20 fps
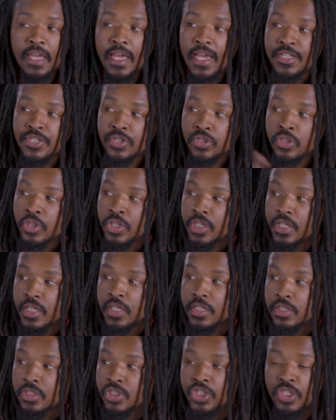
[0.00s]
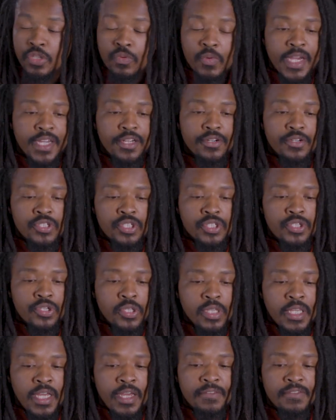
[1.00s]
as you're looking to your right or to your
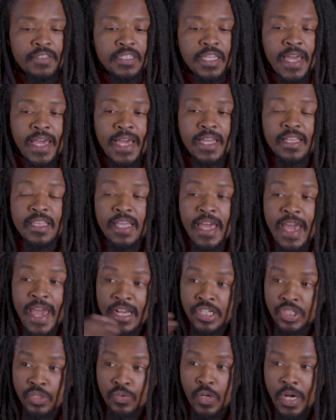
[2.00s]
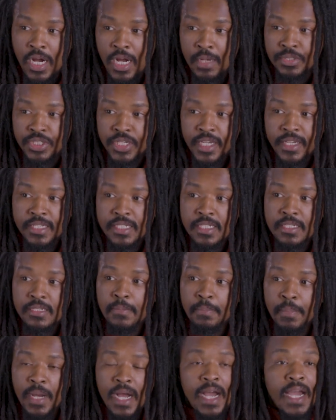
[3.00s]
left at the actual objects
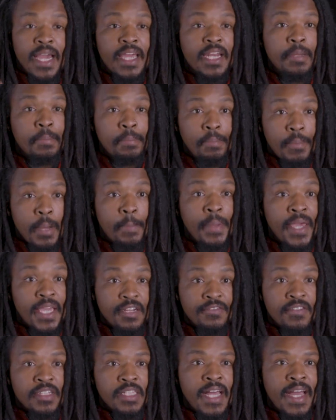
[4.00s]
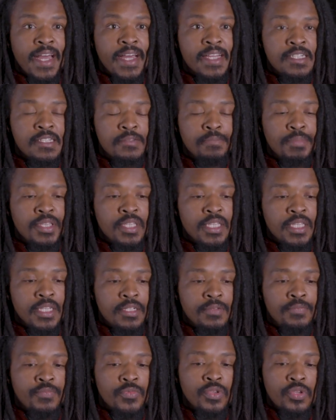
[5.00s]
behind a pane of glass, but
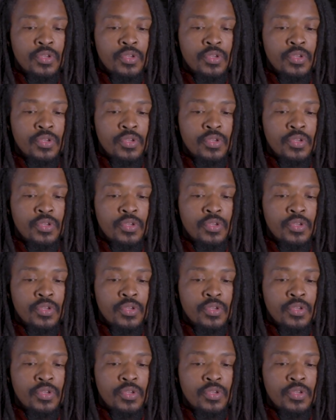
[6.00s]
then